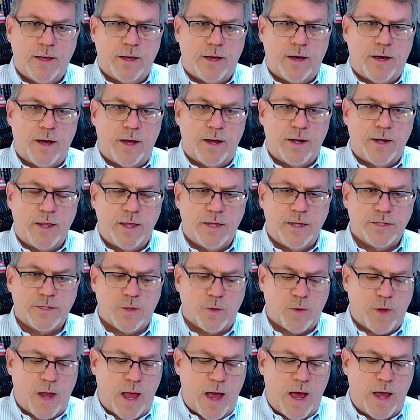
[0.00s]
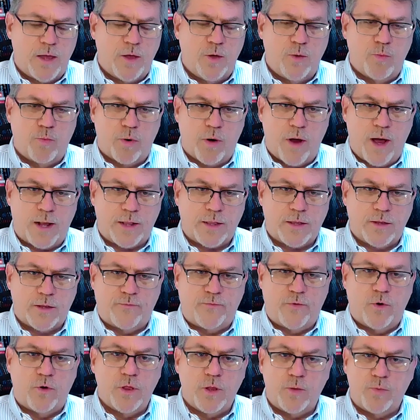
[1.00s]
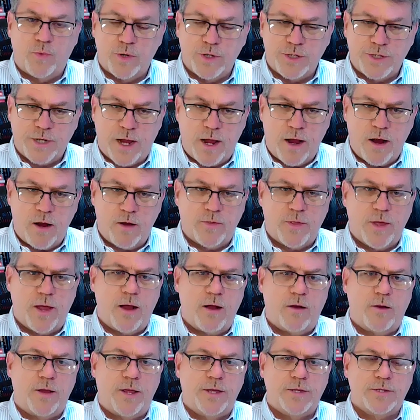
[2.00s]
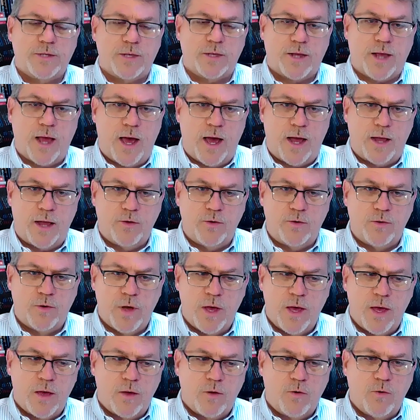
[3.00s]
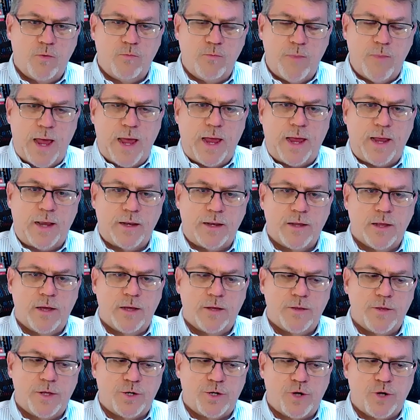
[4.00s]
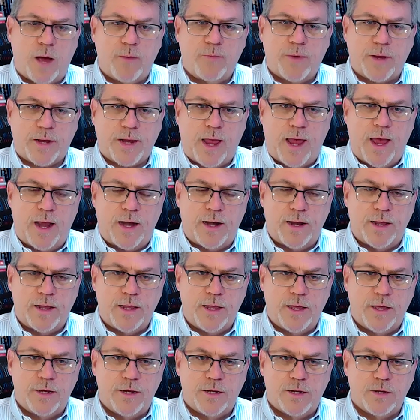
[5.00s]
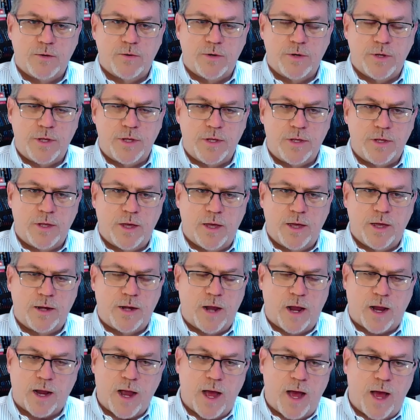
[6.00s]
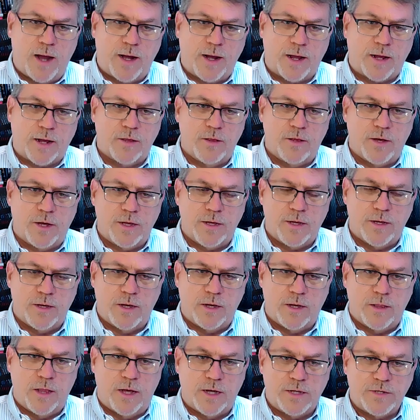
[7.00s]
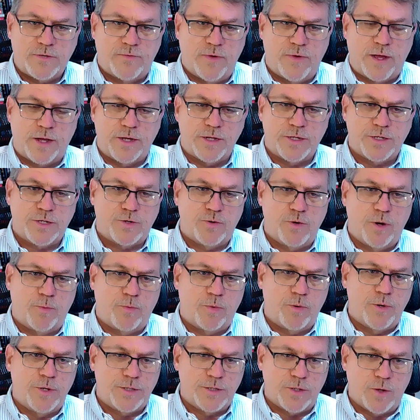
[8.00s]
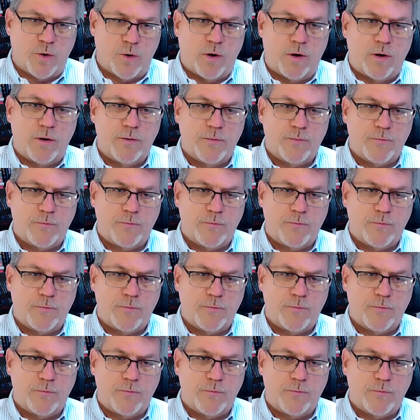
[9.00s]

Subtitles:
And he's the guy who brought the Folie Bergère there. He's the guy who made the Tropicana into an iconic Las Vegas Strip resort.